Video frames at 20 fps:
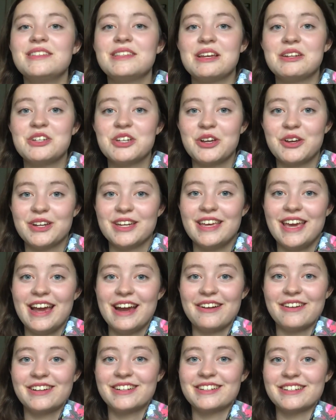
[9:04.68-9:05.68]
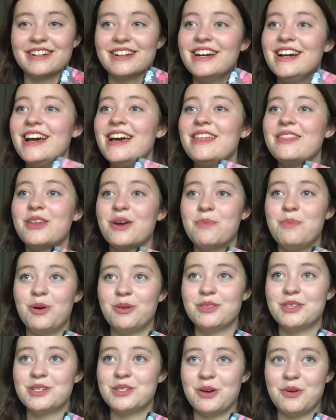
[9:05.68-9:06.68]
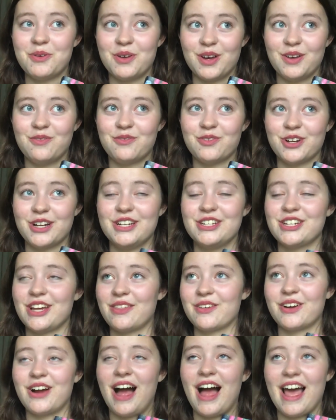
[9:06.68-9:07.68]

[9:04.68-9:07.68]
is such a good character. They're both so good for each other.